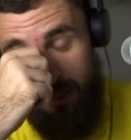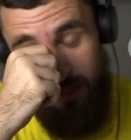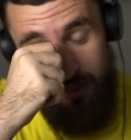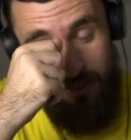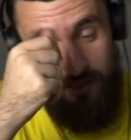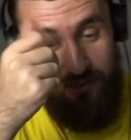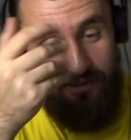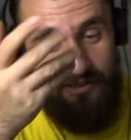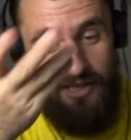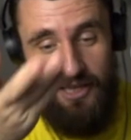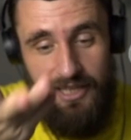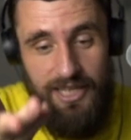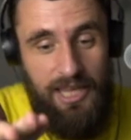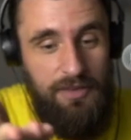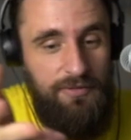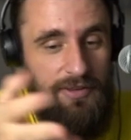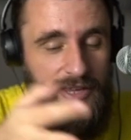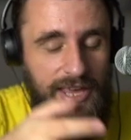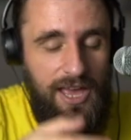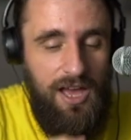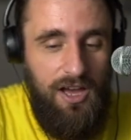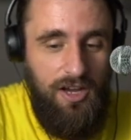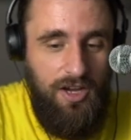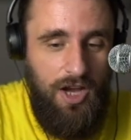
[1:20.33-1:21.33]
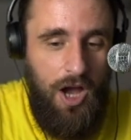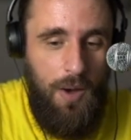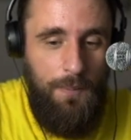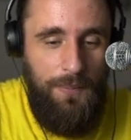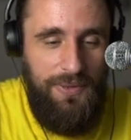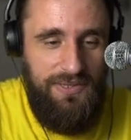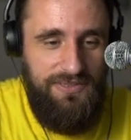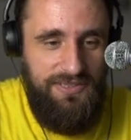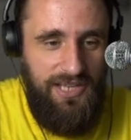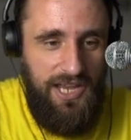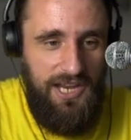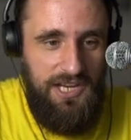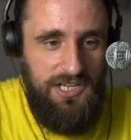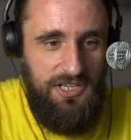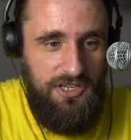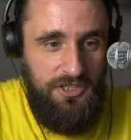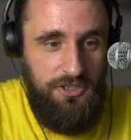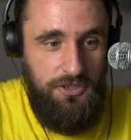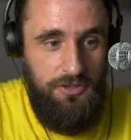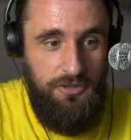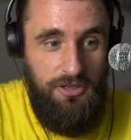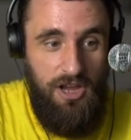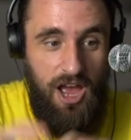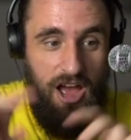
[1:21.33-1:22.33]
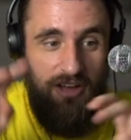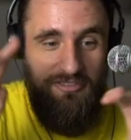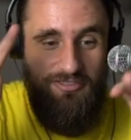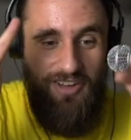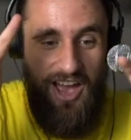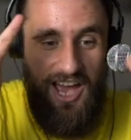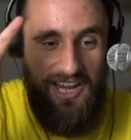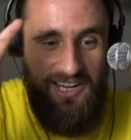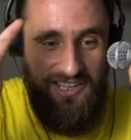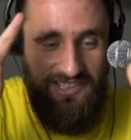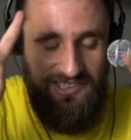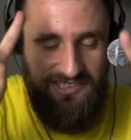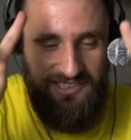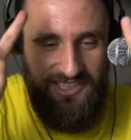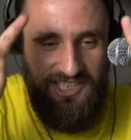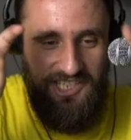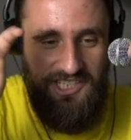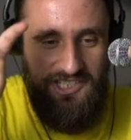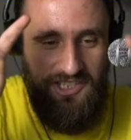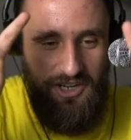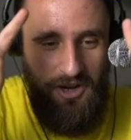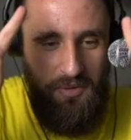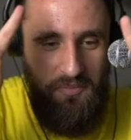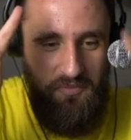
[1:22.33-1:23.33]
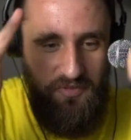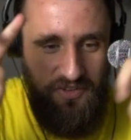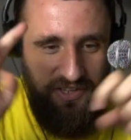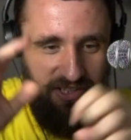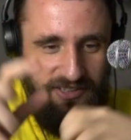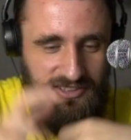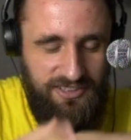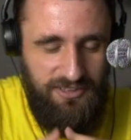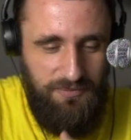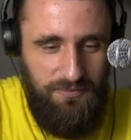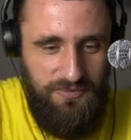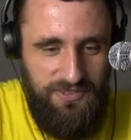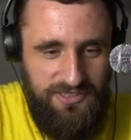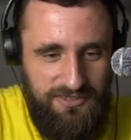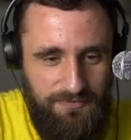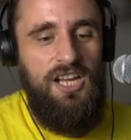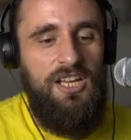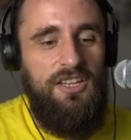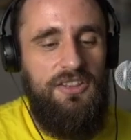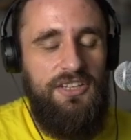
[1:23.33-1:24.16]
Because they're giving out compensation to Havana syndrome victims.